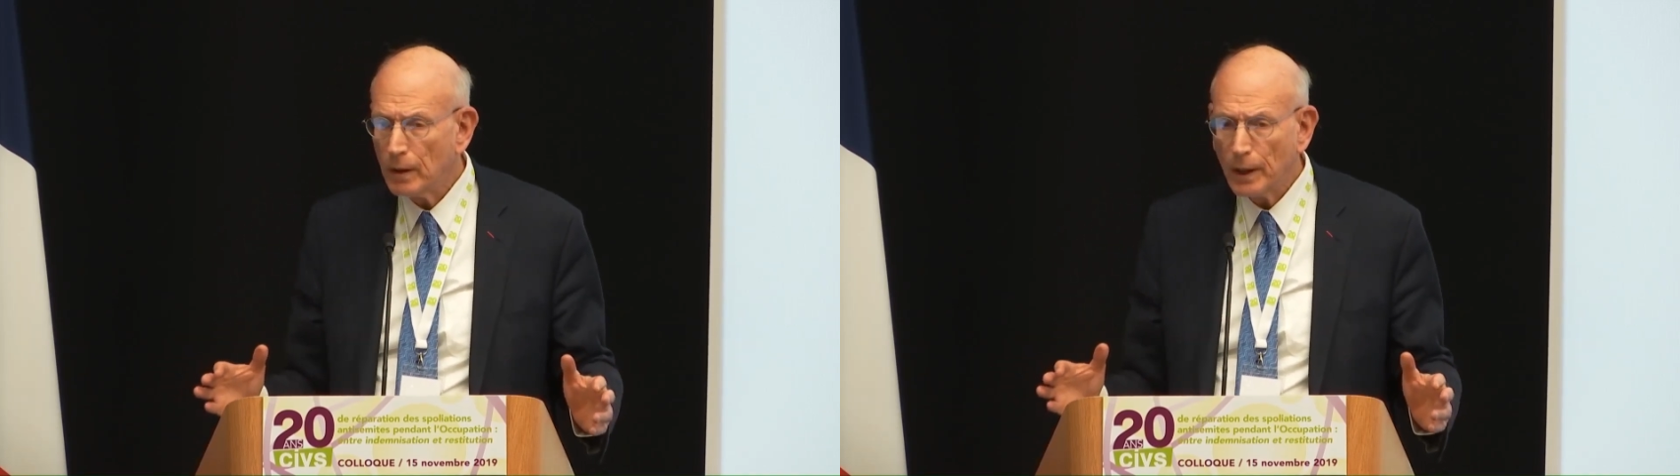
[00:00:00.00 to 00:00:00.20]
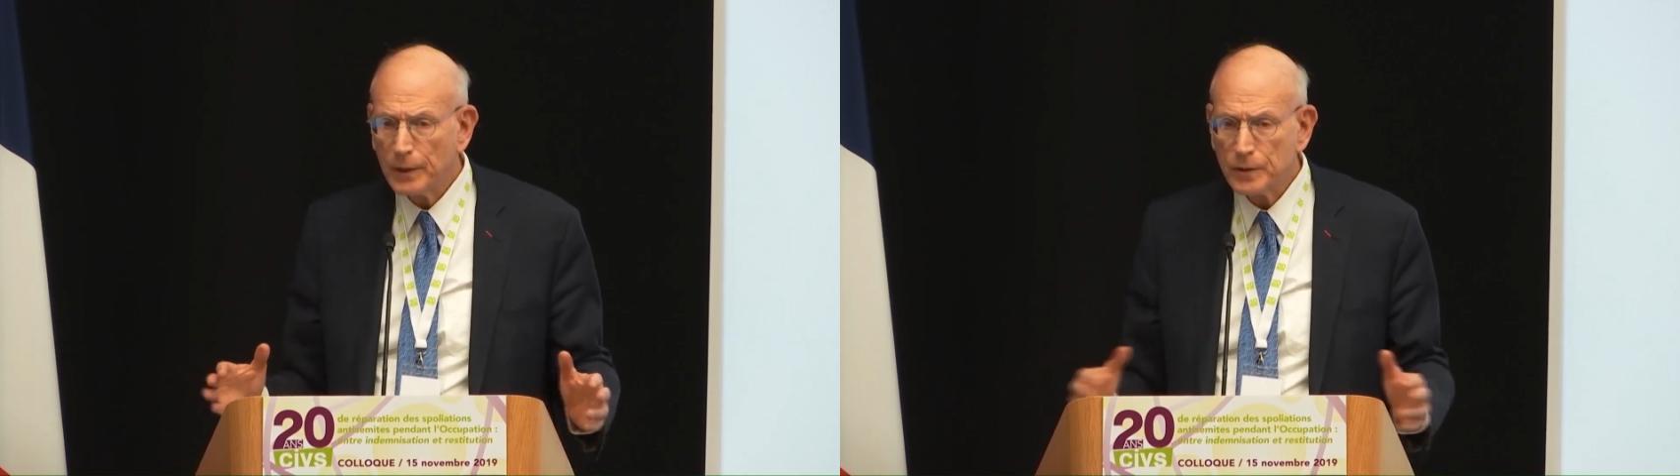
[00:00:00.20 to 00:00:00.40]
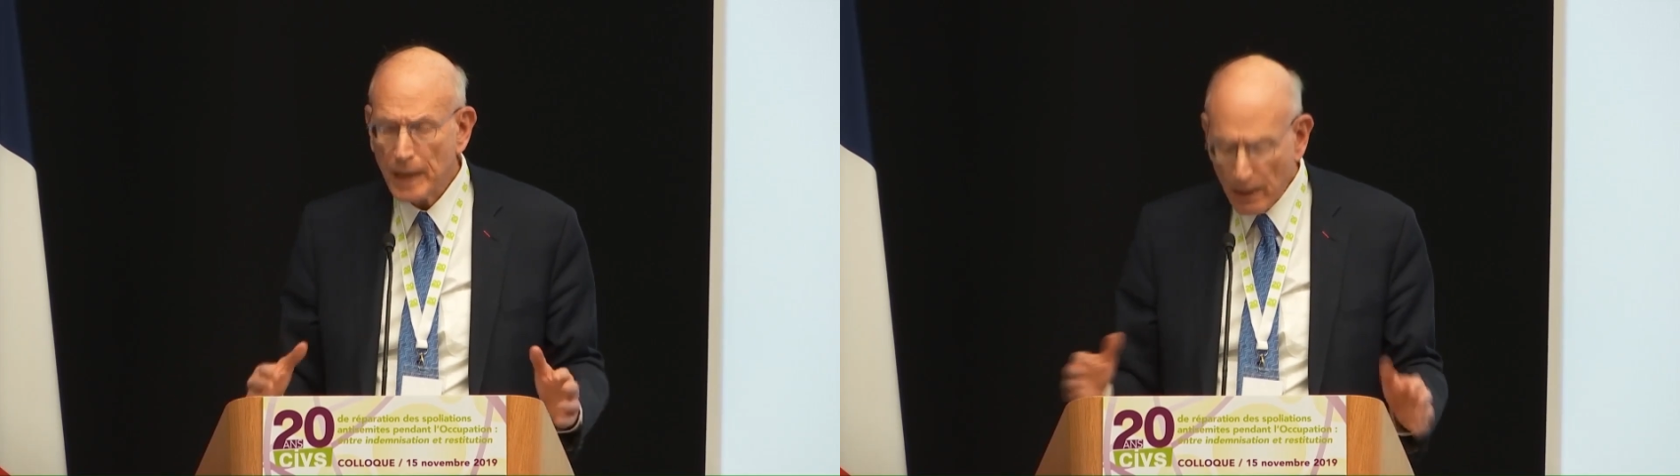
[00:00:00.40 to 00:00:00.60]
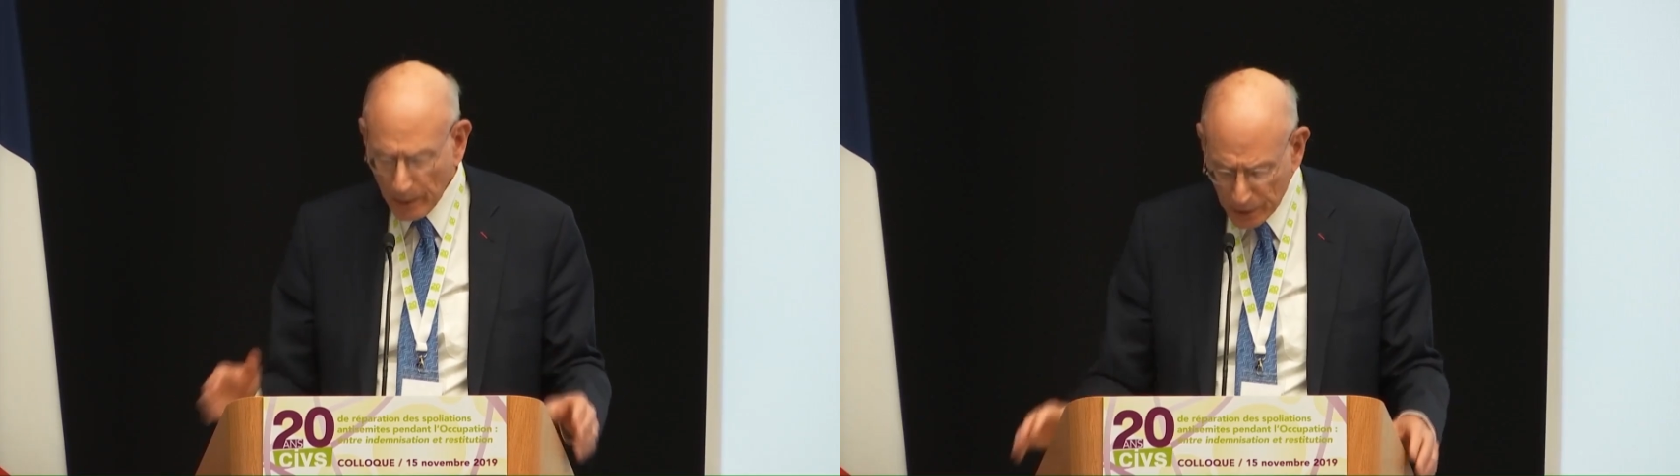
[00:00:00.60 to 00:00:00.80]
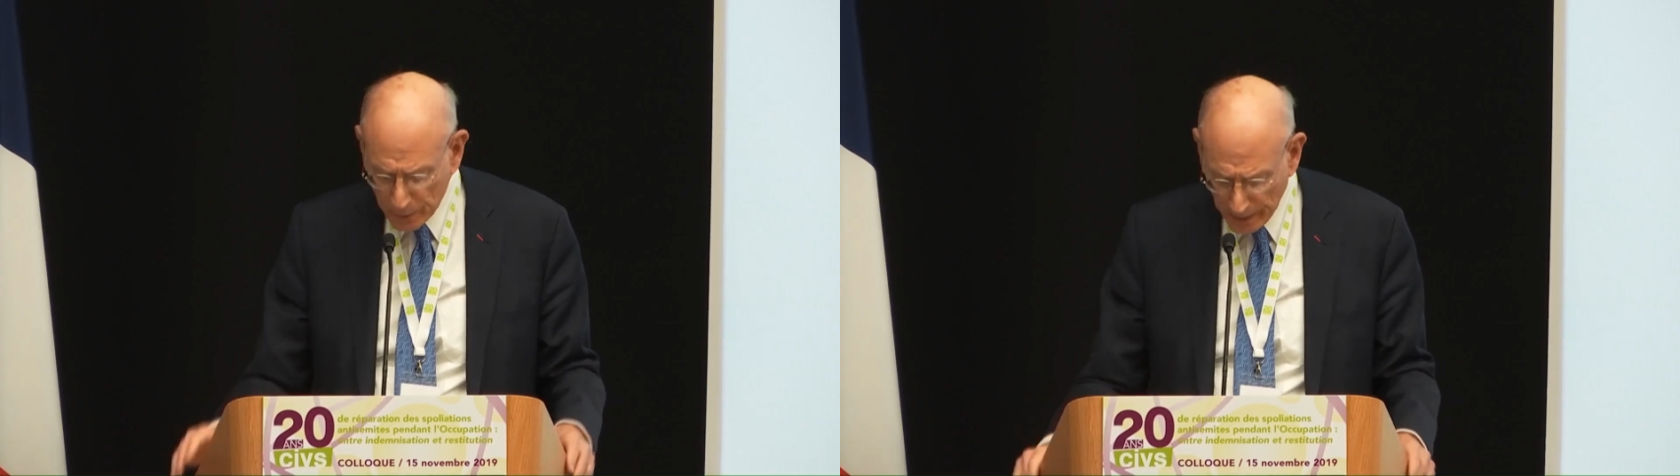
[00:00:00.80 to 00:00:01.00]
It's now
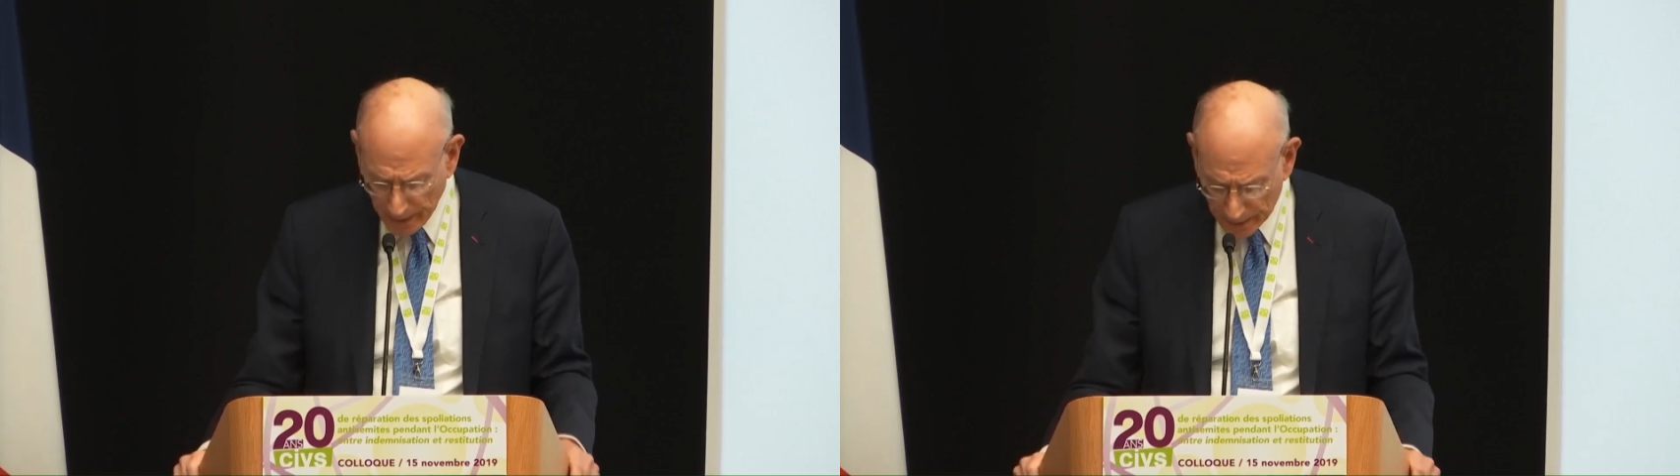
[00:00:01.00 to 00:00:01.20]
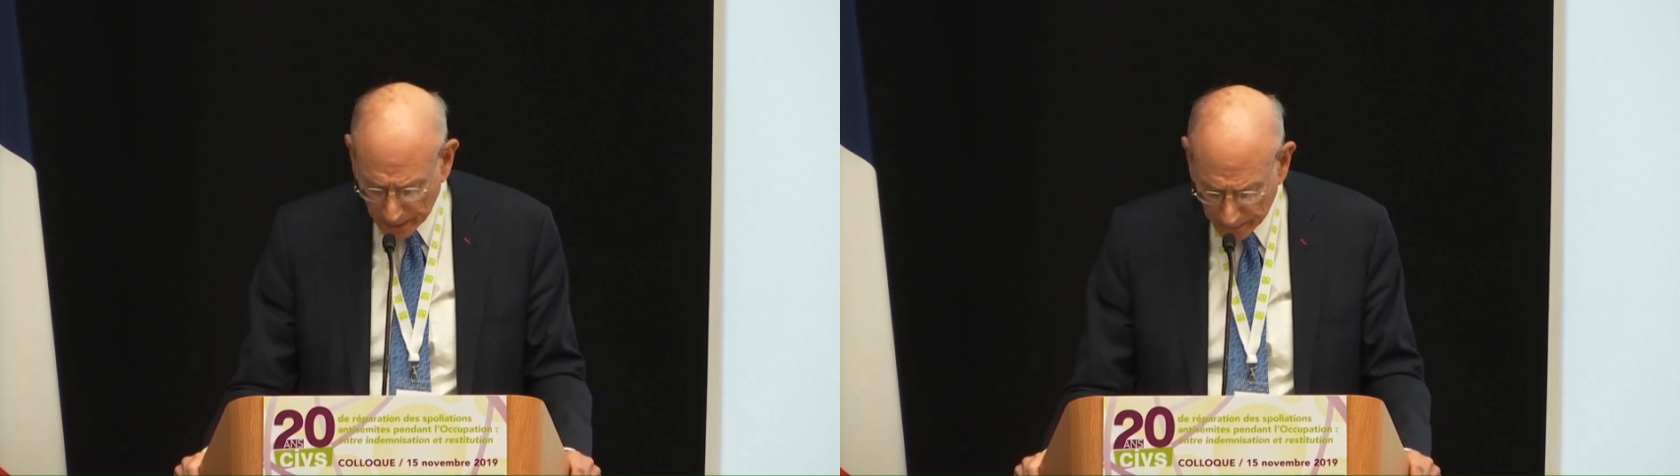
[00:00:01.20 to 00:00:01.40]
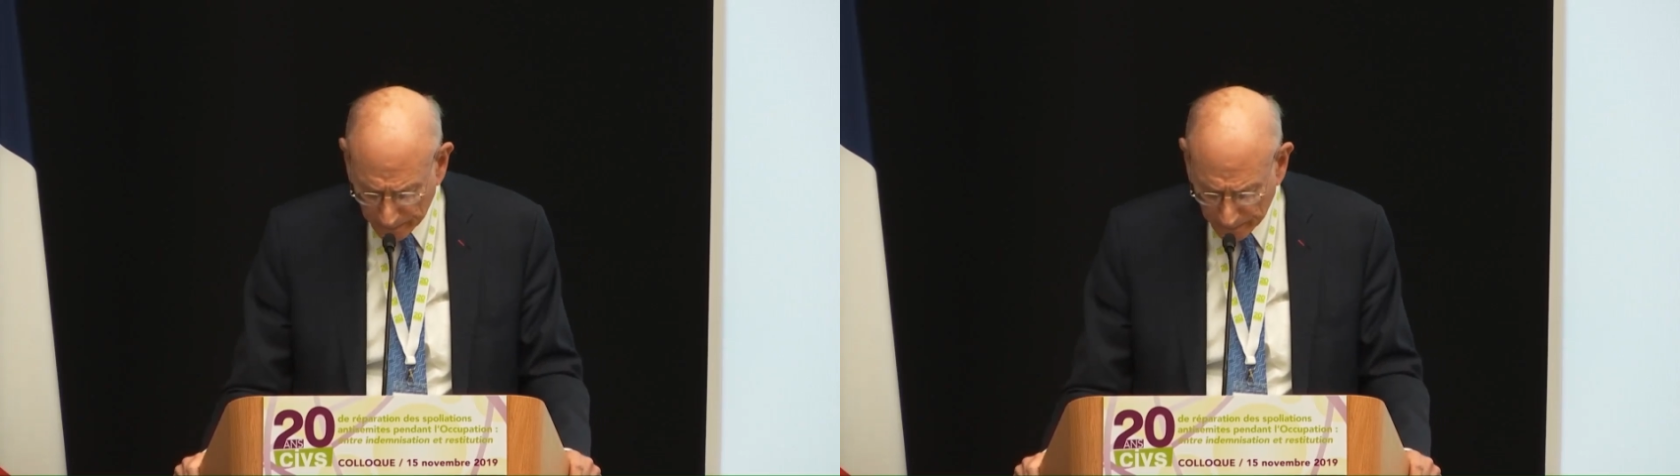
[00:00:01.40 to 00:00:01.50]
expanded.